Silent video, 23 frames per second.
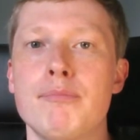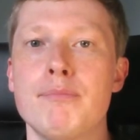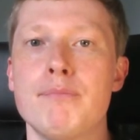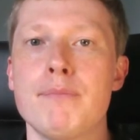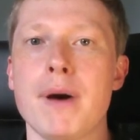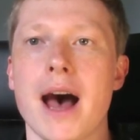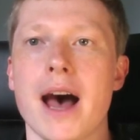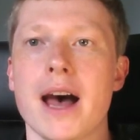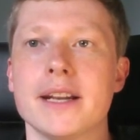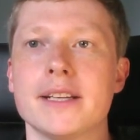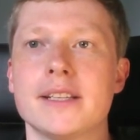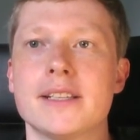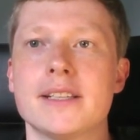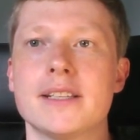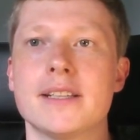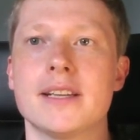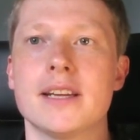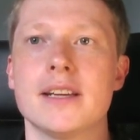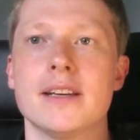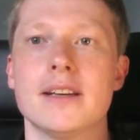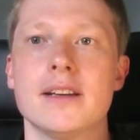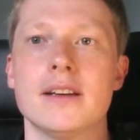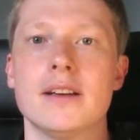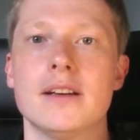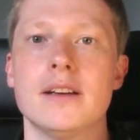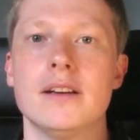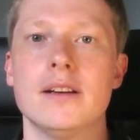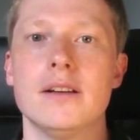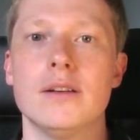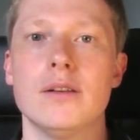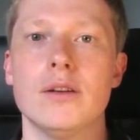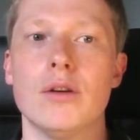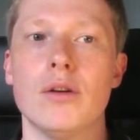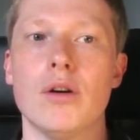but
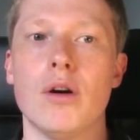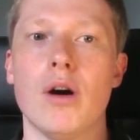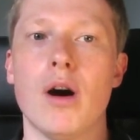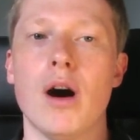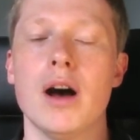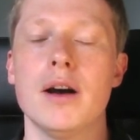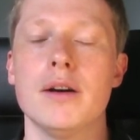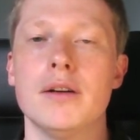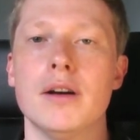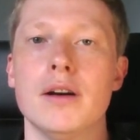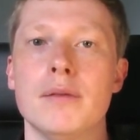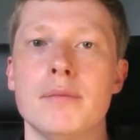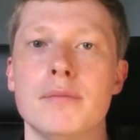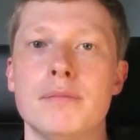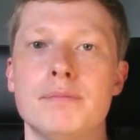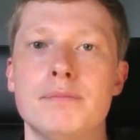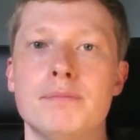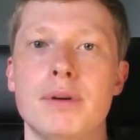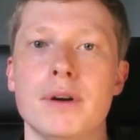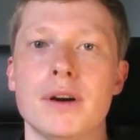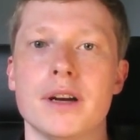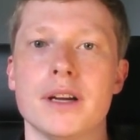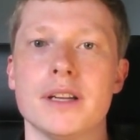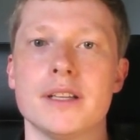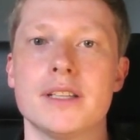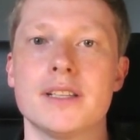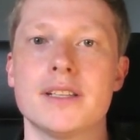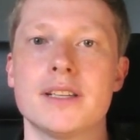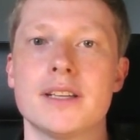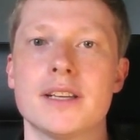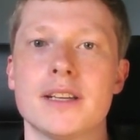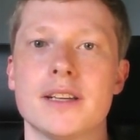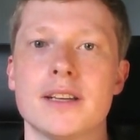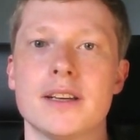or
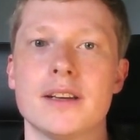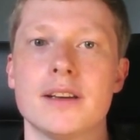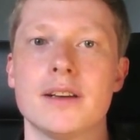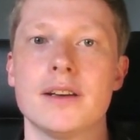but.